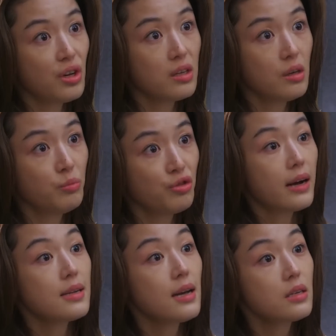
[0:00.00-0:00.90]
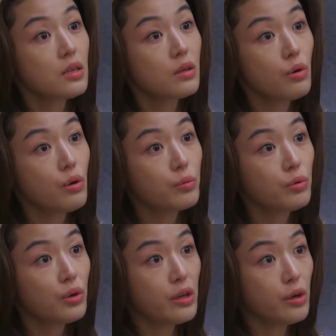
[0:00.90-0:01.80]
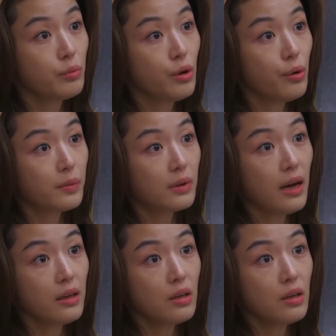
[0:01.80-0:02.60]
building was soundproof. She even said sorry